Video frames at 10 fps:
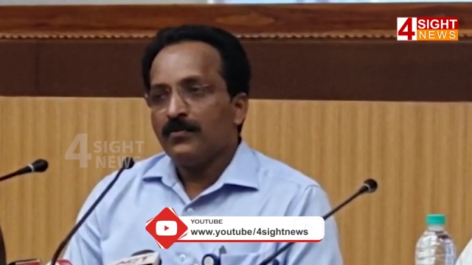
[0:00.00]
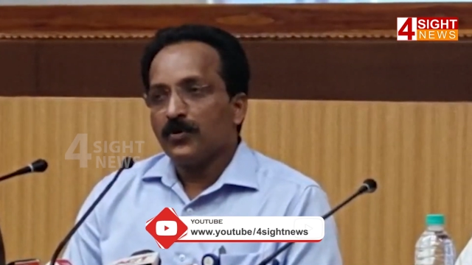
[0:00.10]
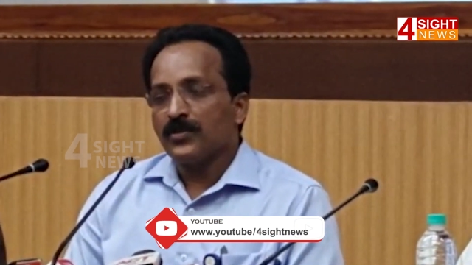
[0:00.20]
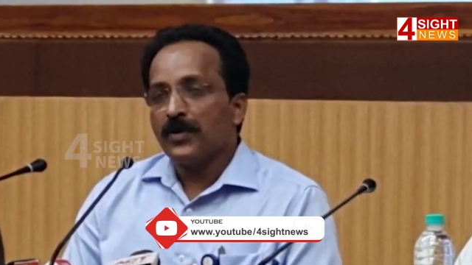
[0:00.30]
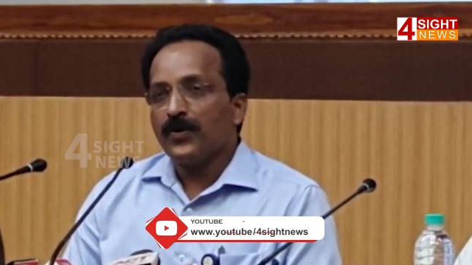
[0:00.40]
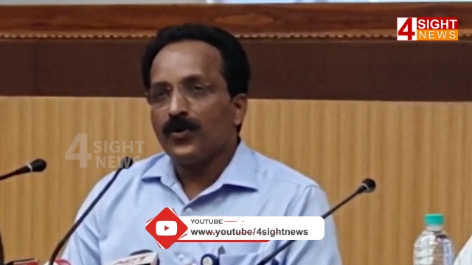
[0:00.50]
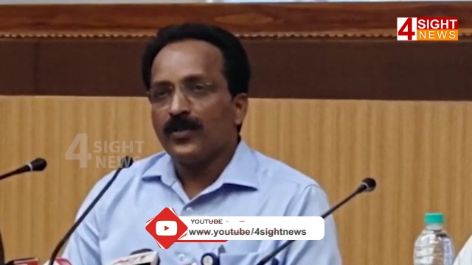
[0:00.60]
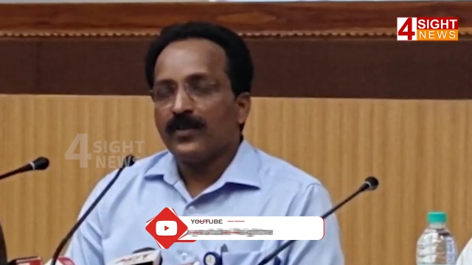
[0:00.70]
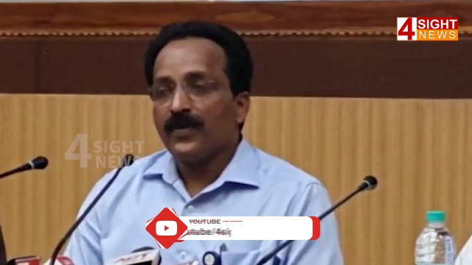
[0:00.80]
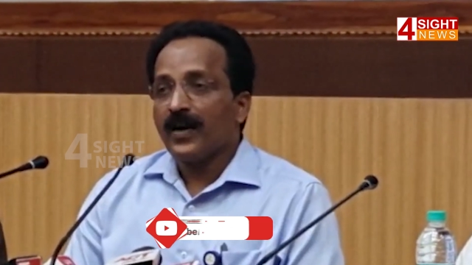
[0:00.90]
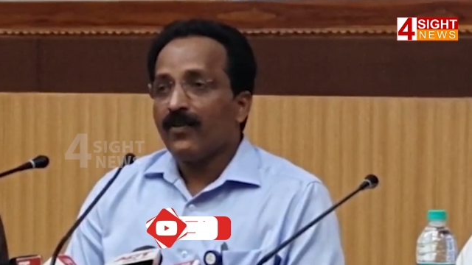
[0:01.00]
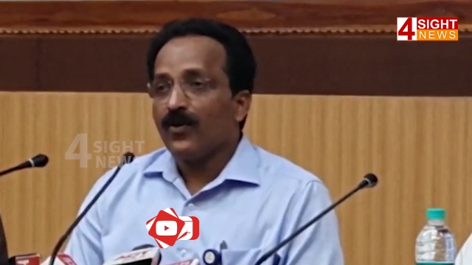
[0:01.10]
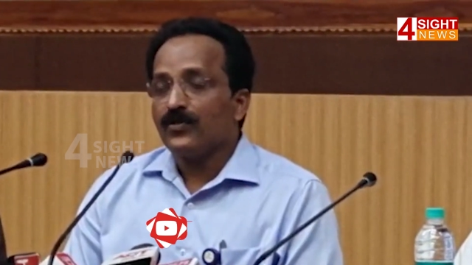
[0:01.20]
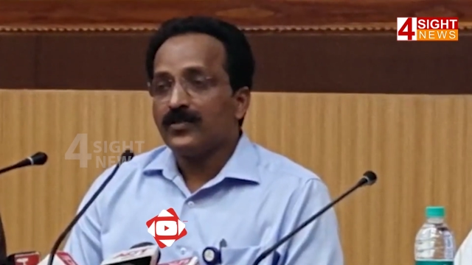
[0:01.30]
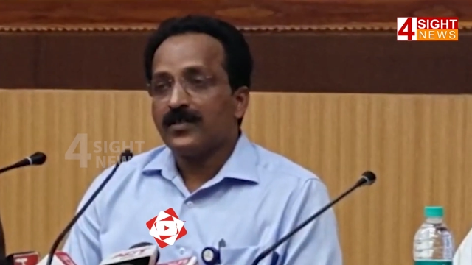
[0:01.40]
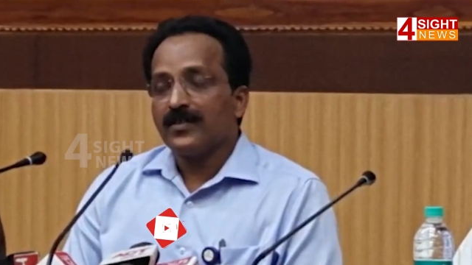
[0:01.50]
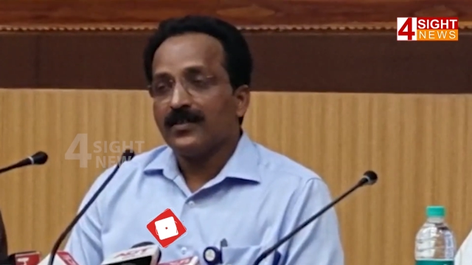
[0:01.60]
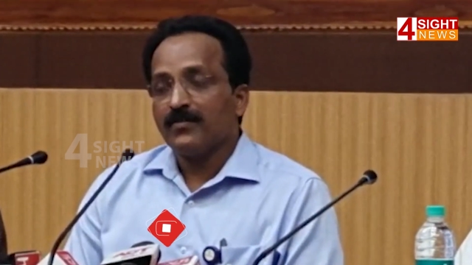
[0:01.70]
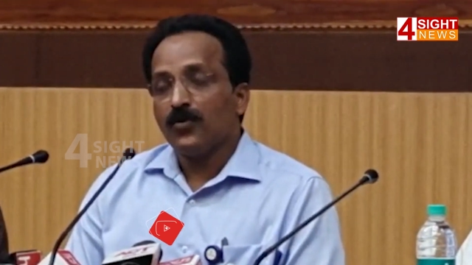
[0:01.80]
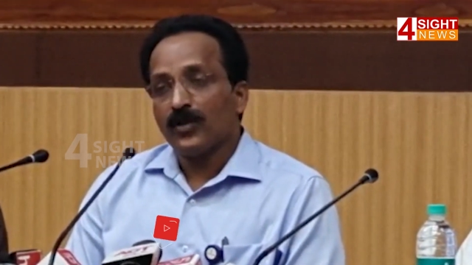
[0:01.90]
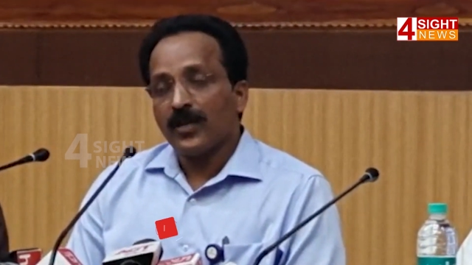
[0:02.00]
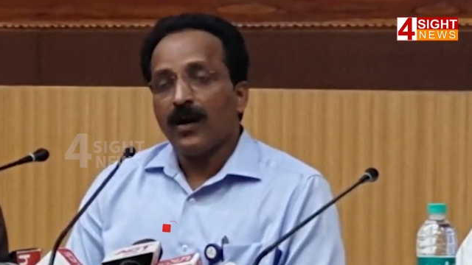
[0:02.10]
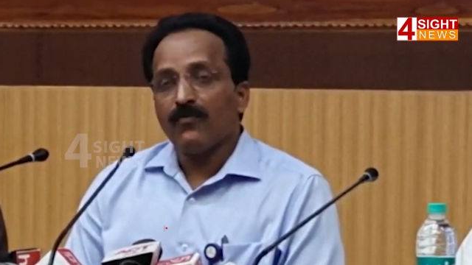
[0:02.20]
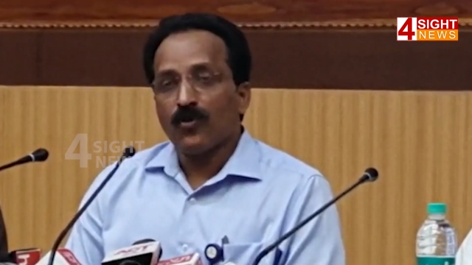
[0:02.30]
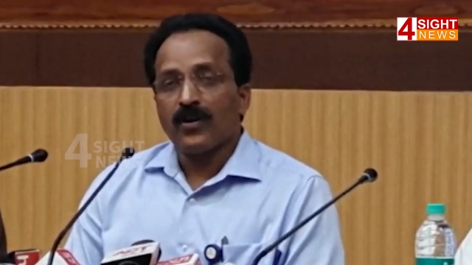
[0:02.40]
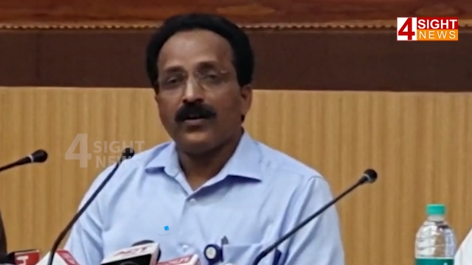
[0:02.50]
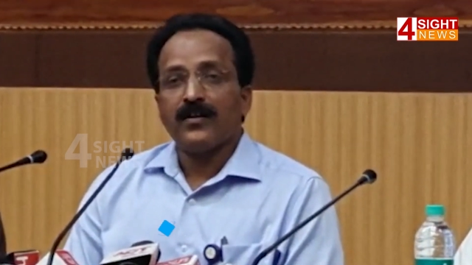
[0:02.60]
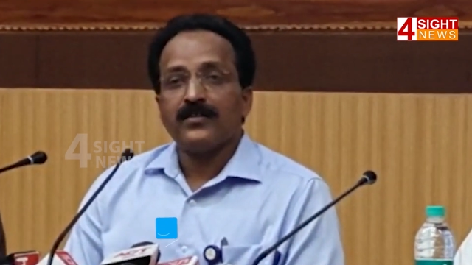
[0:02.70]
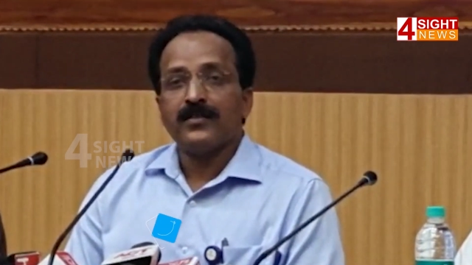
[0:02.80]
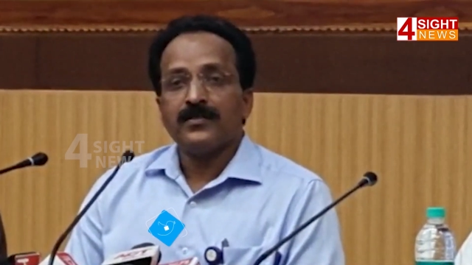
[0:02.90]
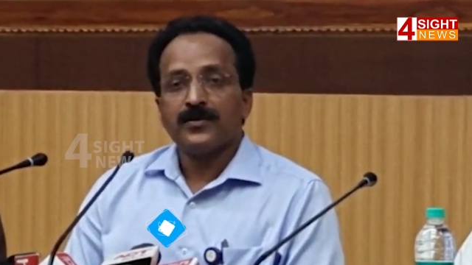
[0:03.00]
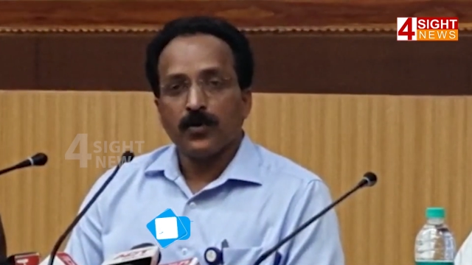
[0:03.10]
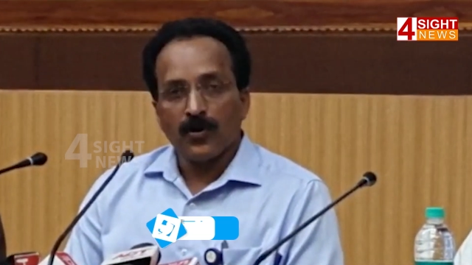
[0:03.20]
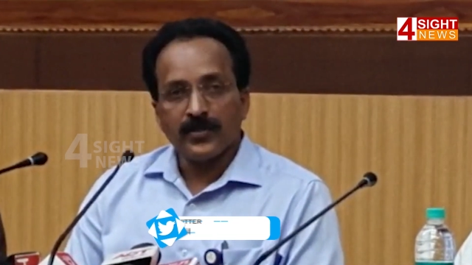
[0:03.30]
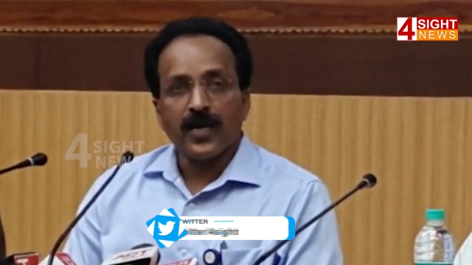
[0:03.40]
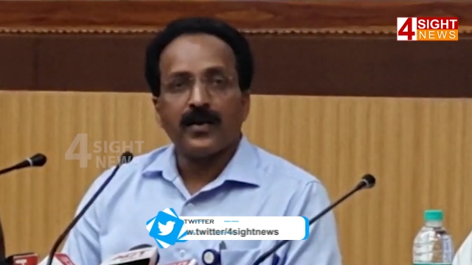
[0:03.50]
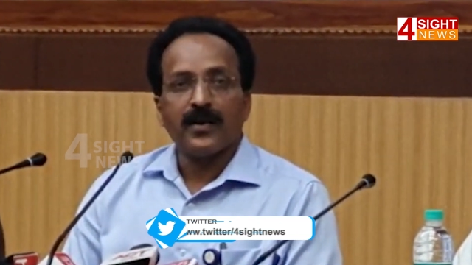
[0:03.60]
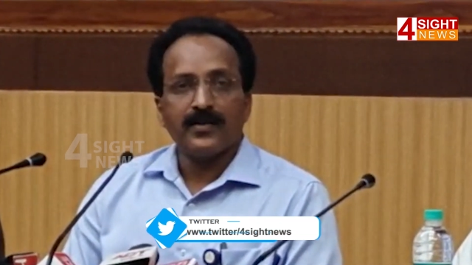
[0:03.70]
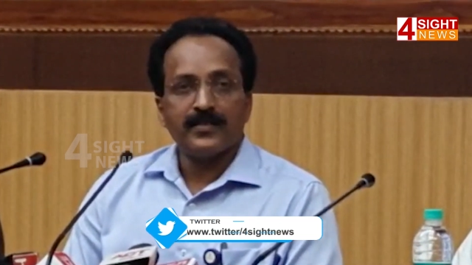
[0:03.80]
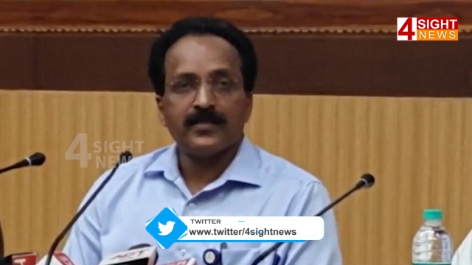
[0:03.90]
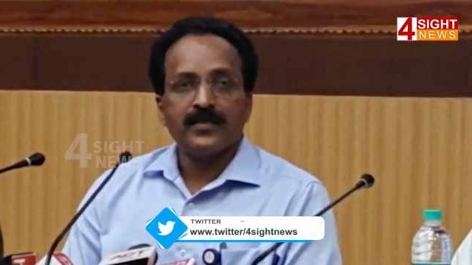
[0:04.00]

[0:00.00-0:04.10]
Possibly you know that we have launched more than 400 small satellites